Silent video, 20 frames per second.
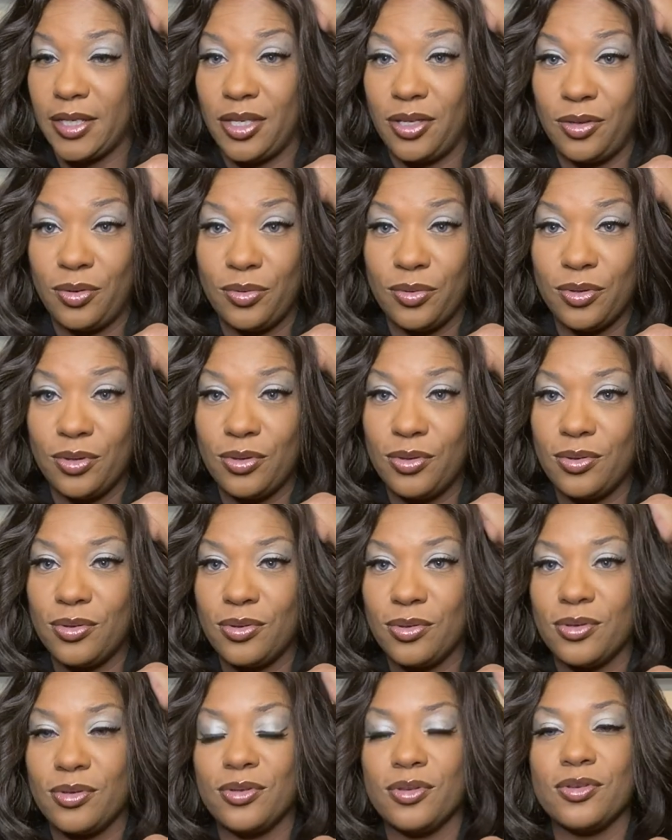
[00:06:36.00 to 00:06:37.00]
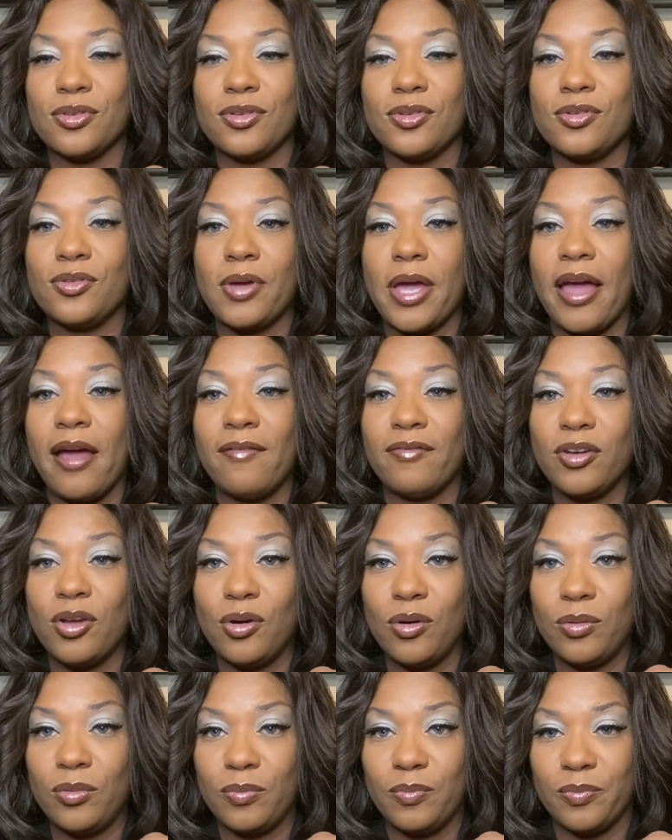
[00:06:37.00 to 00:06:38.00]
you you you have
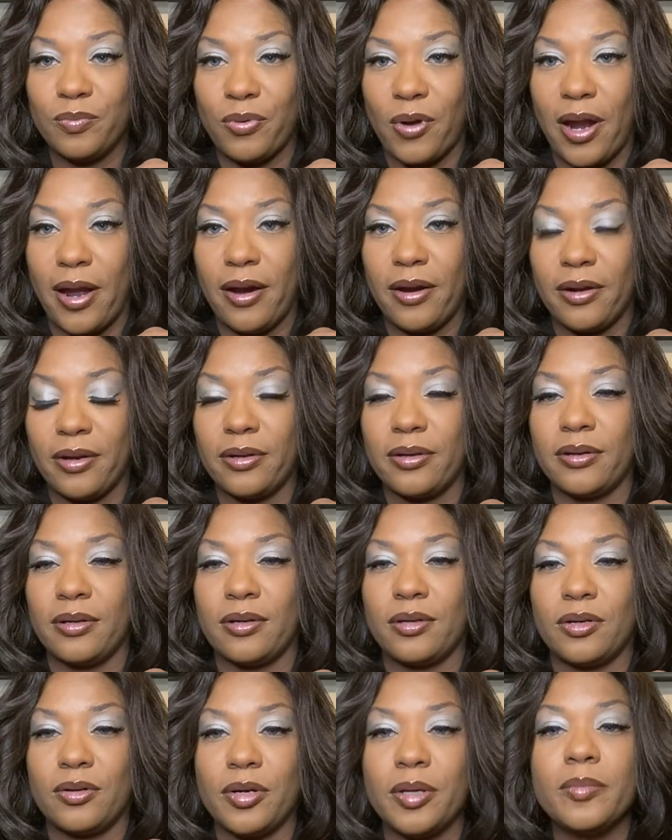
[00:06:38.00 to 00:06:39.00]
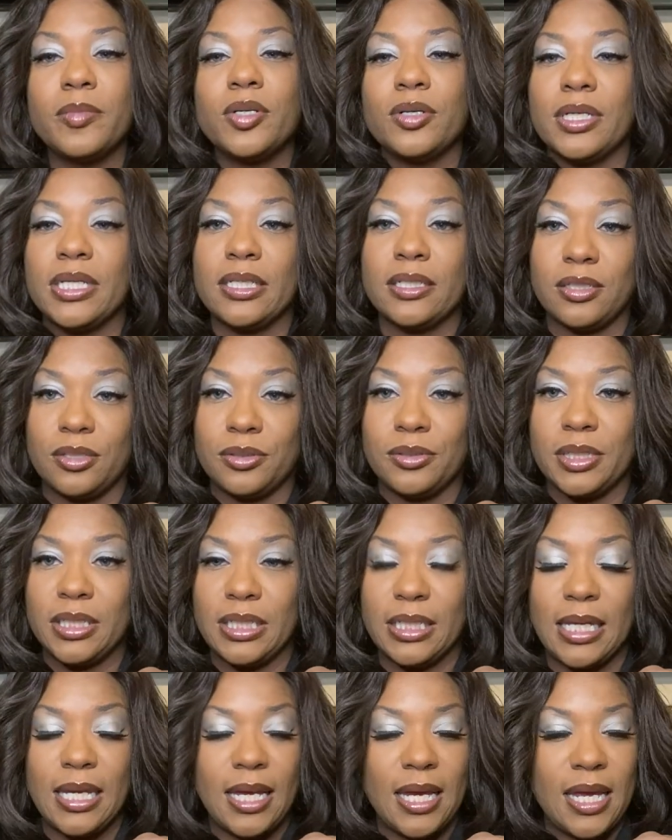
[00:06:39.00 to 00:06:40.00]
no prior criminal
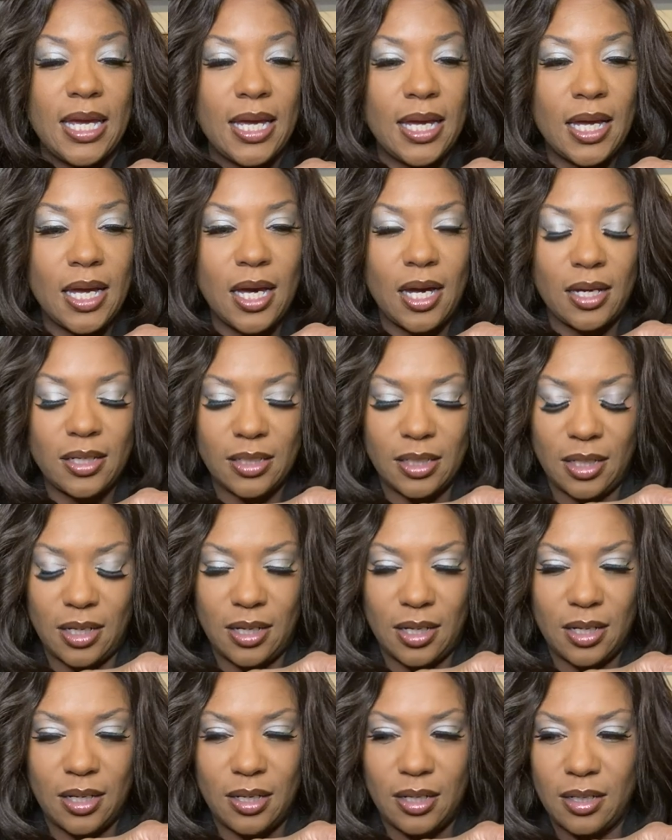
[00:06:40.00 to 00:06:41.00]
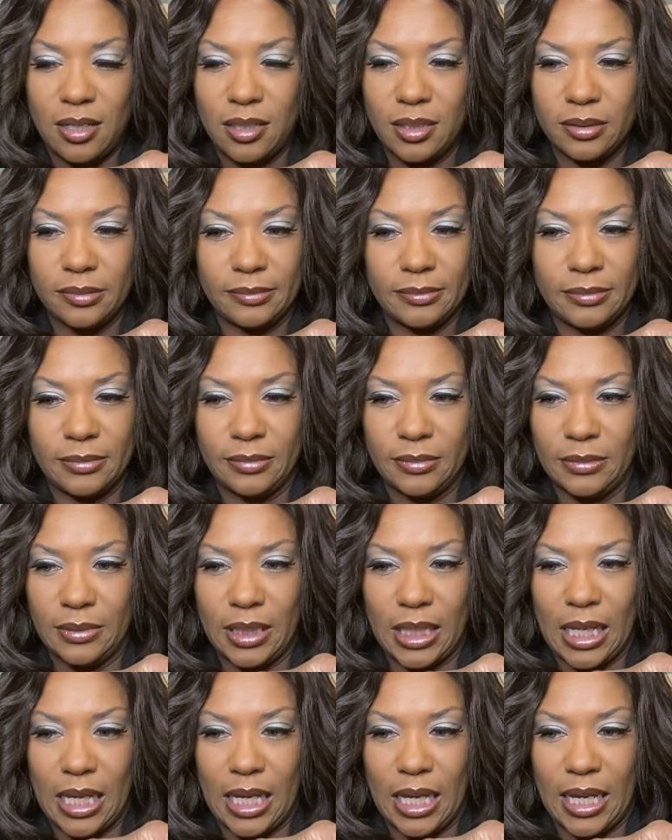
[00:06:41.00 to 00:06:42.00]
history. Uh,
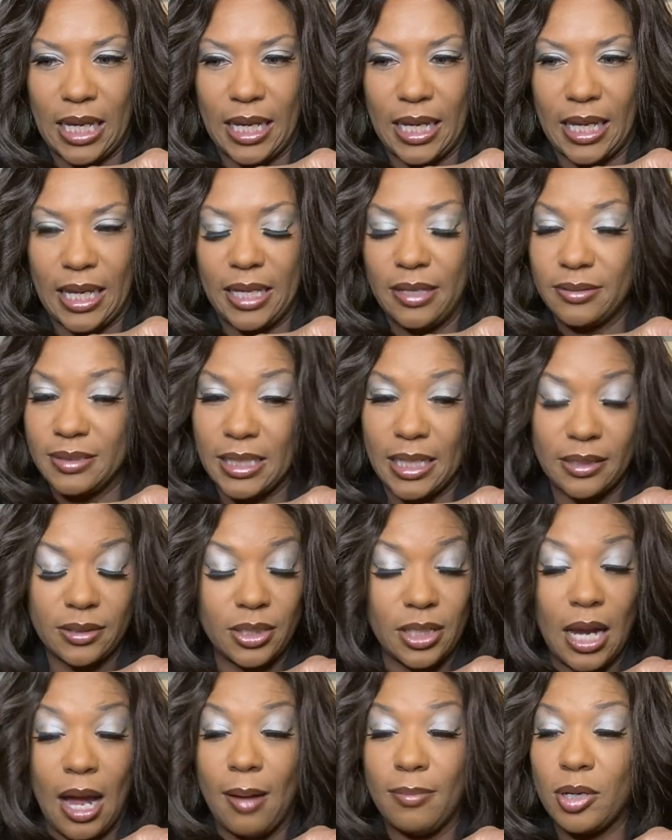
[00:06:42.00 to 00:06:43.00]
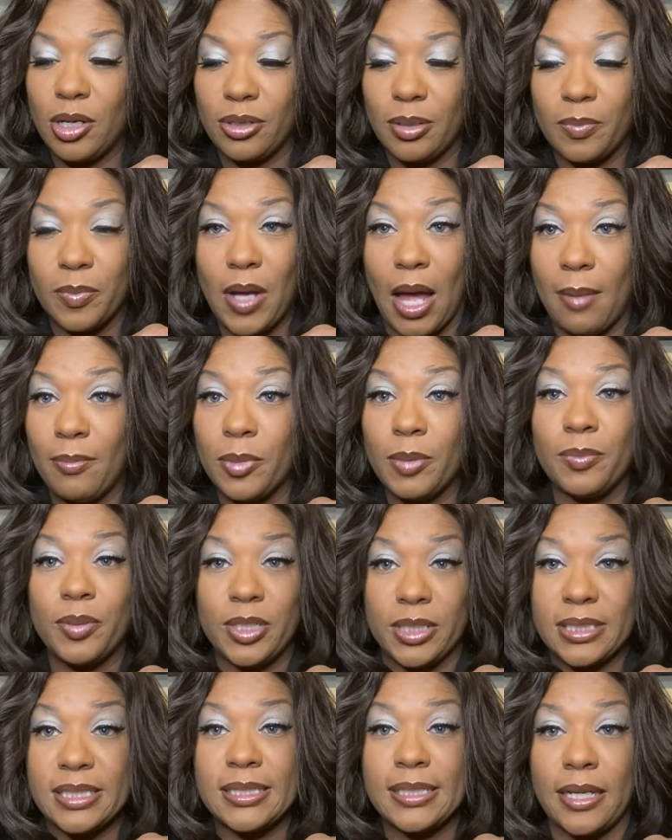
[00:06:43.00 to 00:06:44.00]
he's like, look, I'm gonna put I'm gonna
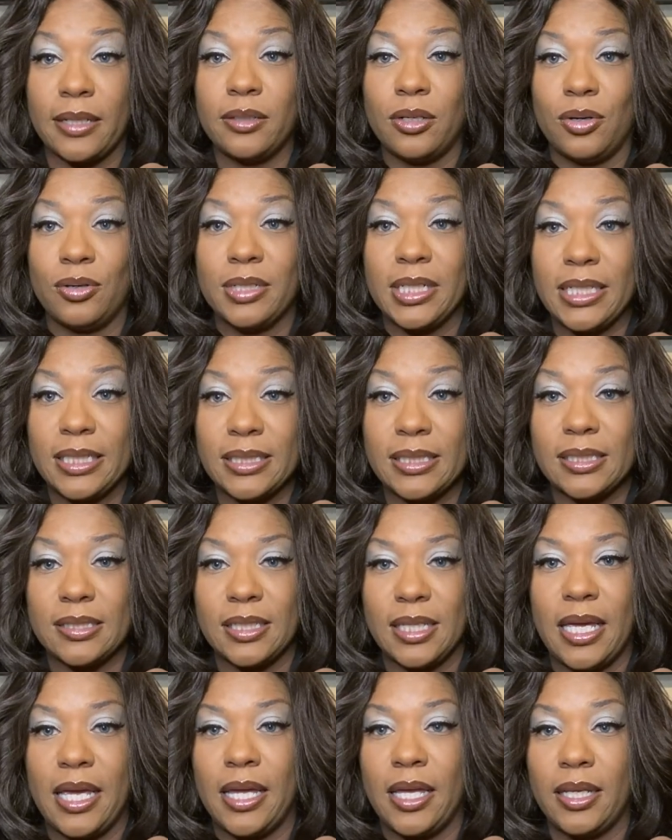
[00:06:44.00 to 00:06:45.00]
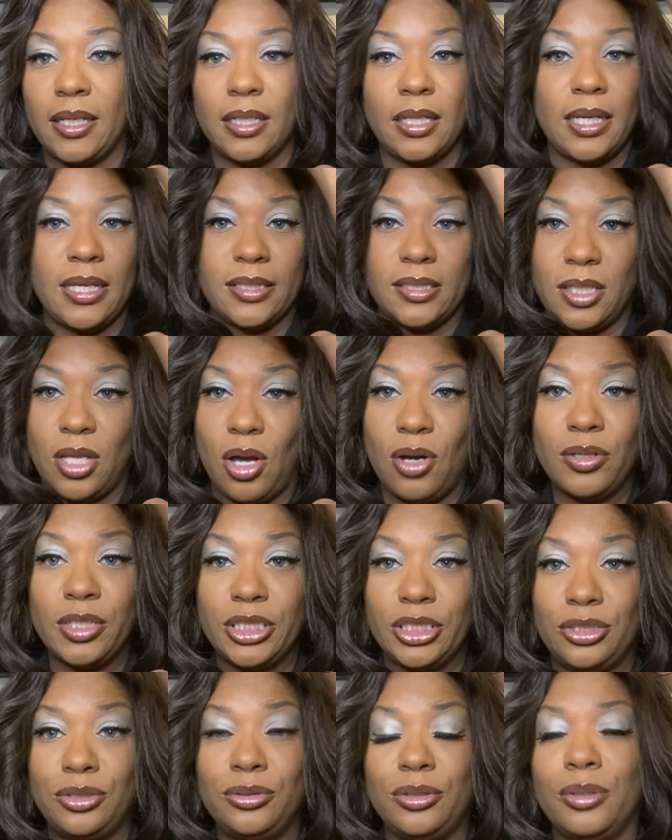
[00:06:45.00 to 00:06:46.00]
put a step on this, and as long
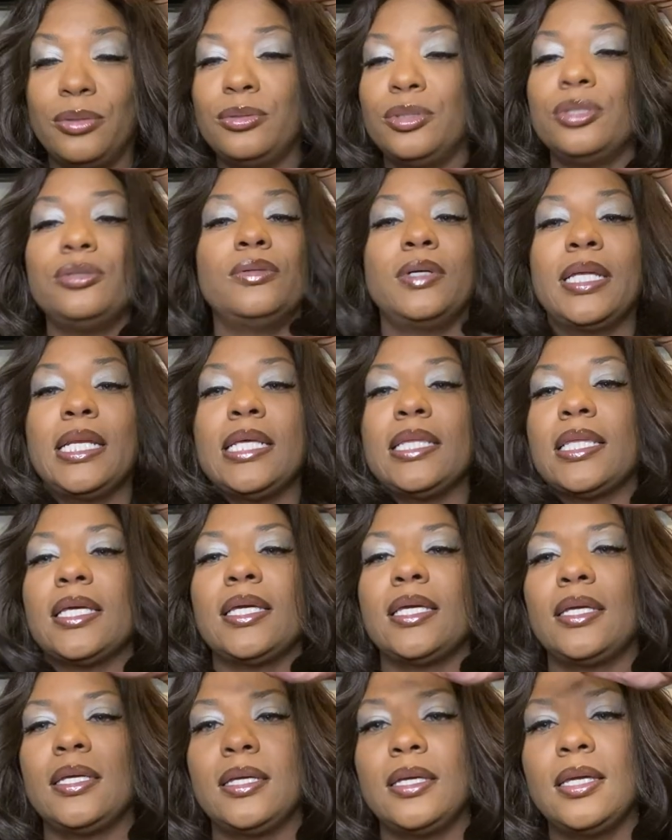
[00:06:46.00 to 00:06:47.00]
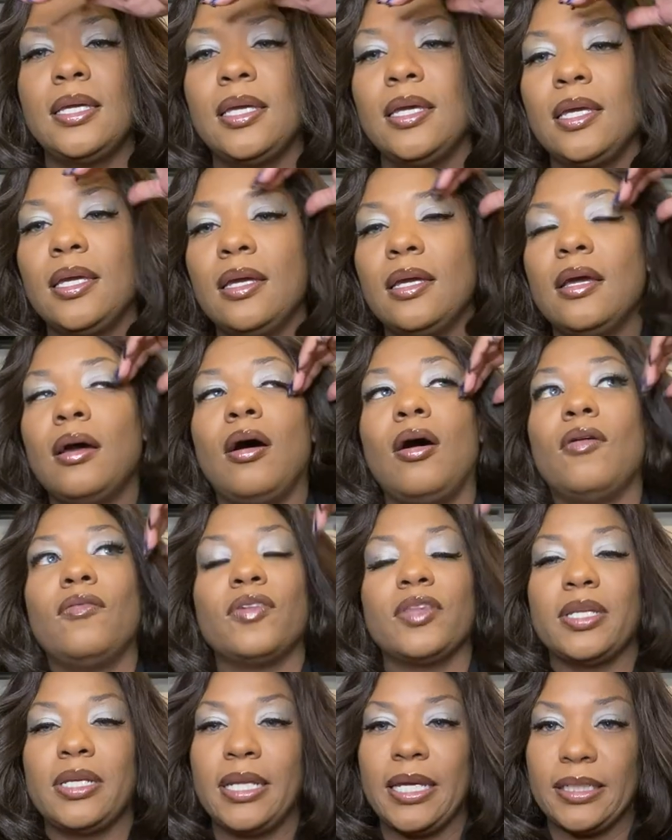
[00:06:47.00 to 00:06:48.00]
as you don't do anything over
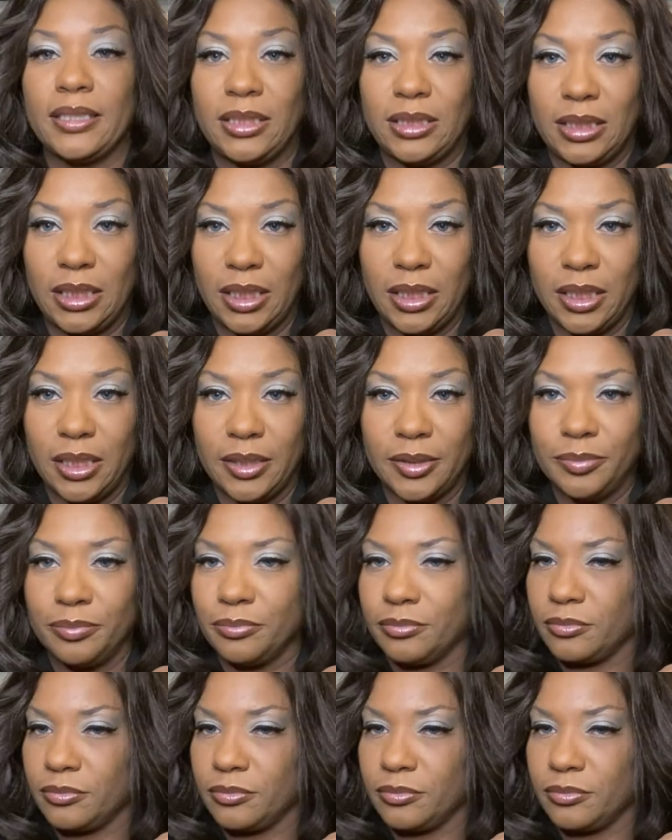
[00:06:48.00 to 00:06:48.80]
the next year,